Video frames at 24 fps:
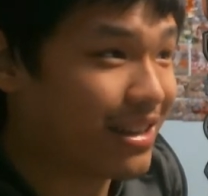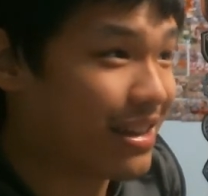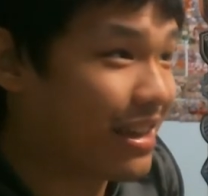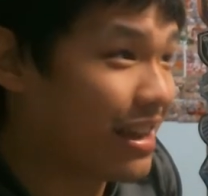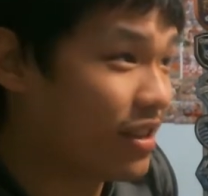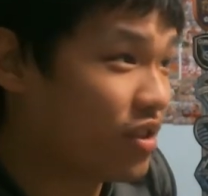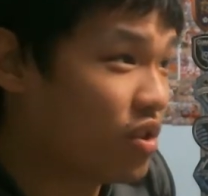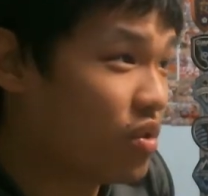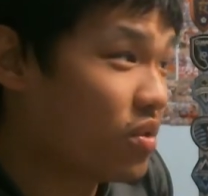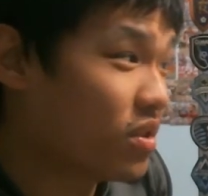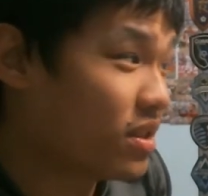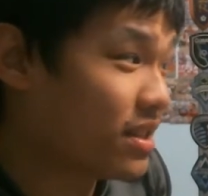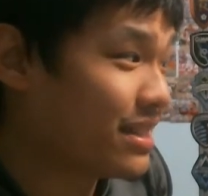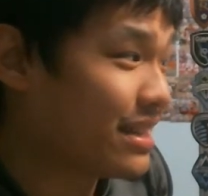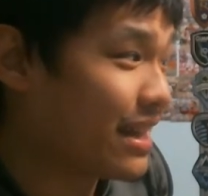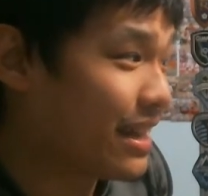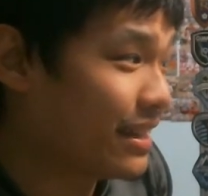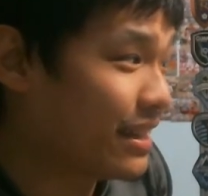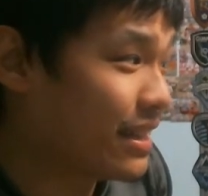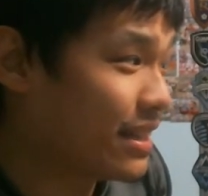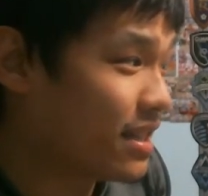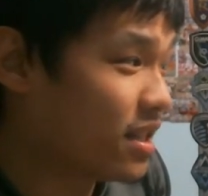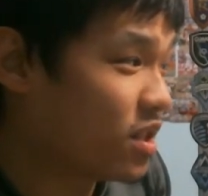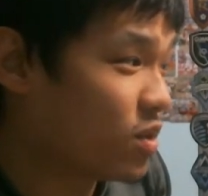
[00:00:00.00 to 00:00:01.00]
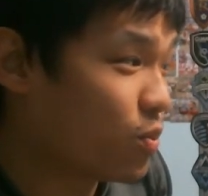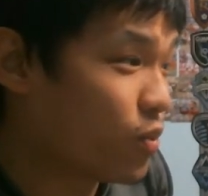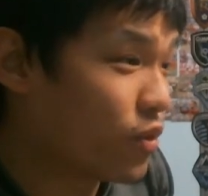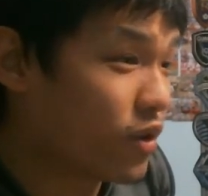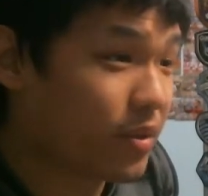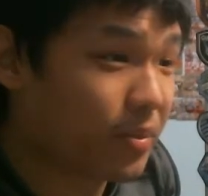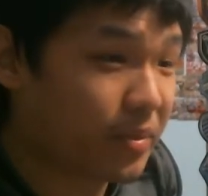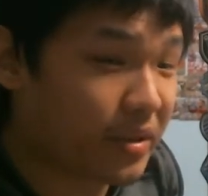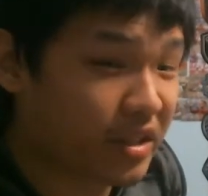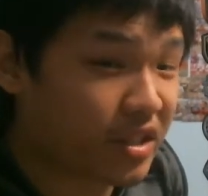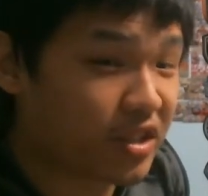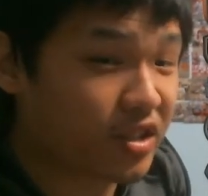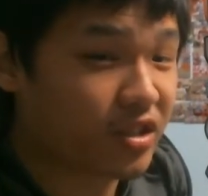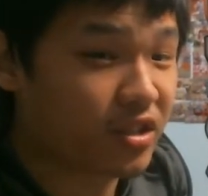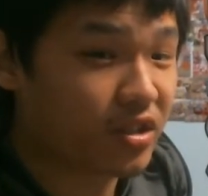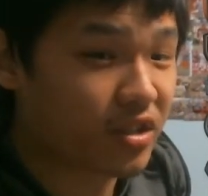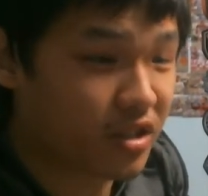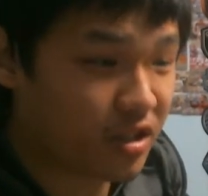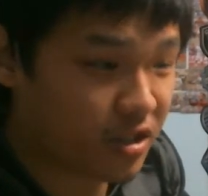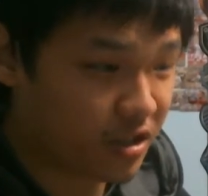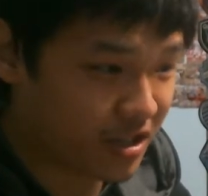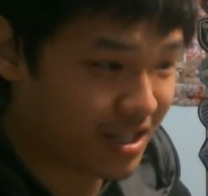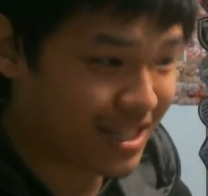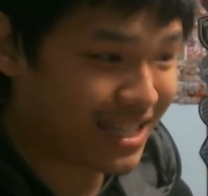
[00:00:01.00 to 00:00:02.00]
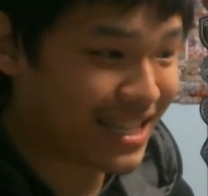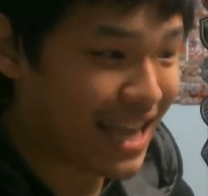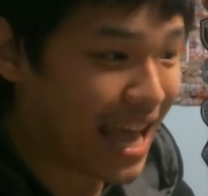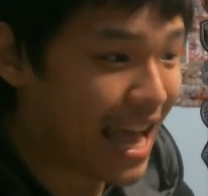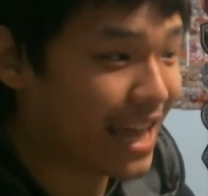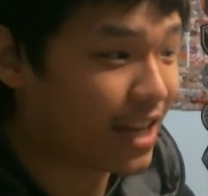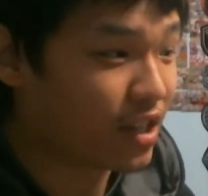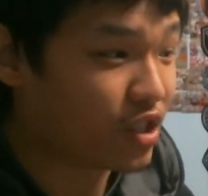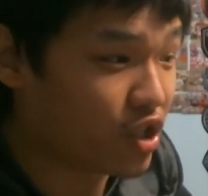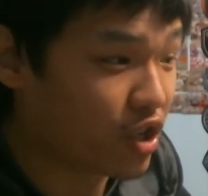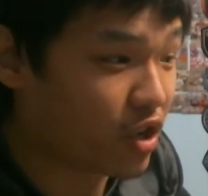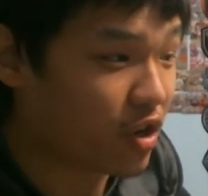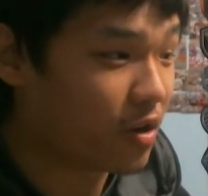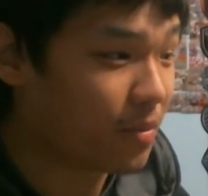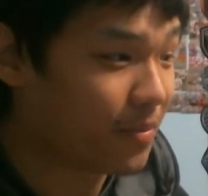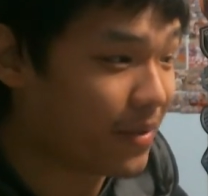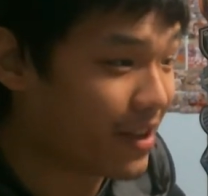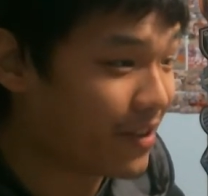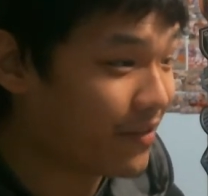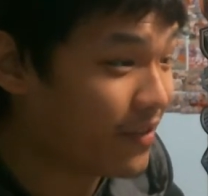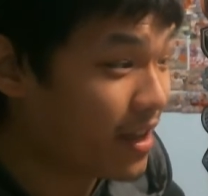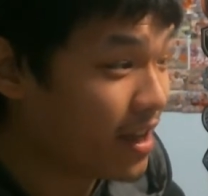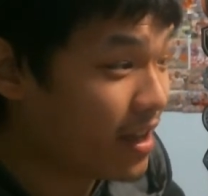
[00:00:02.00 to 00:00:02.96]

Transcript: And you could say this is pretty much the sad derby